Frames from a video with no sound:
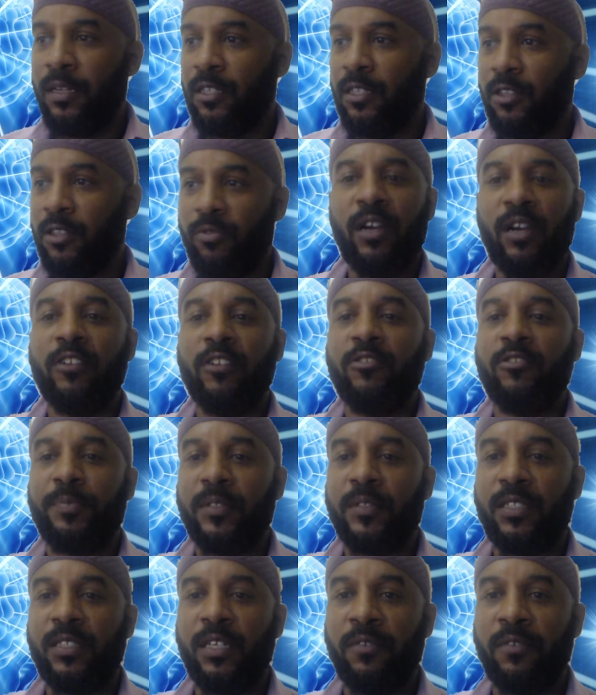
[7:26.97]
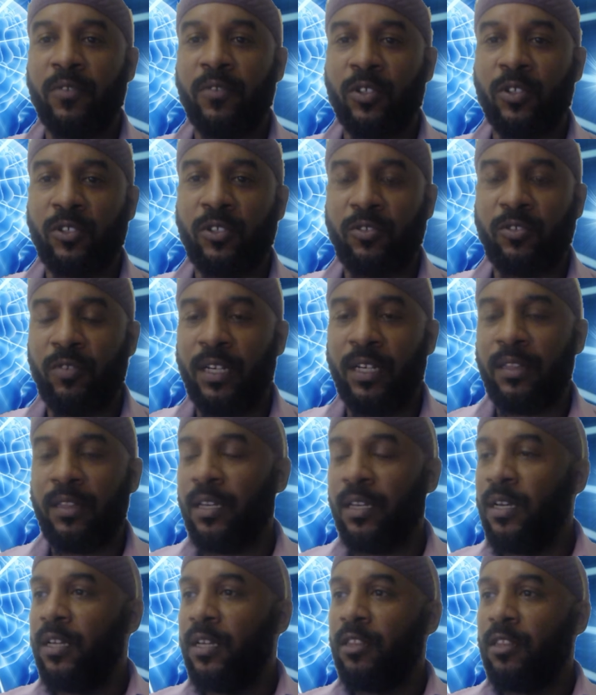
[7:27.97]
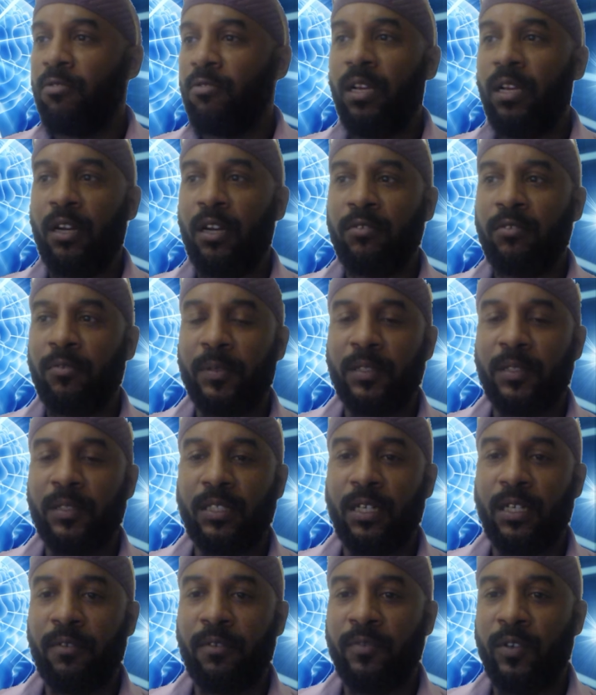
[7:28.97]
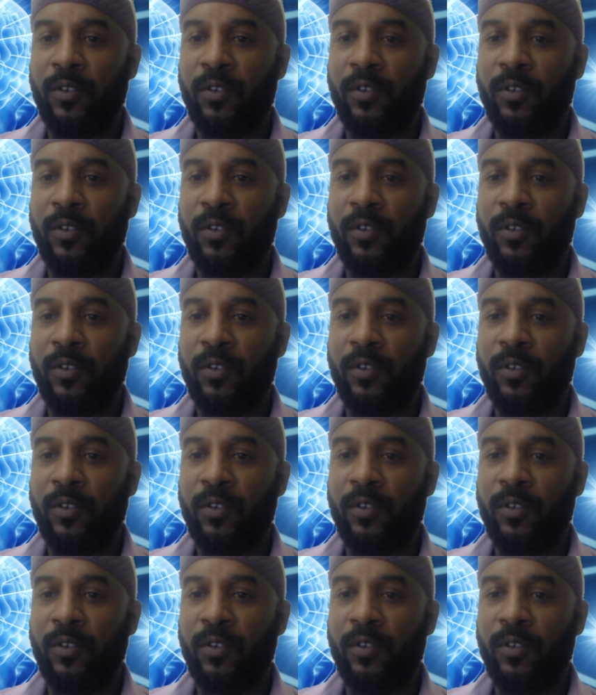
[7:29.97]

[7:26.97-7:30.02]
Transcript: 300% of your strength, 300% of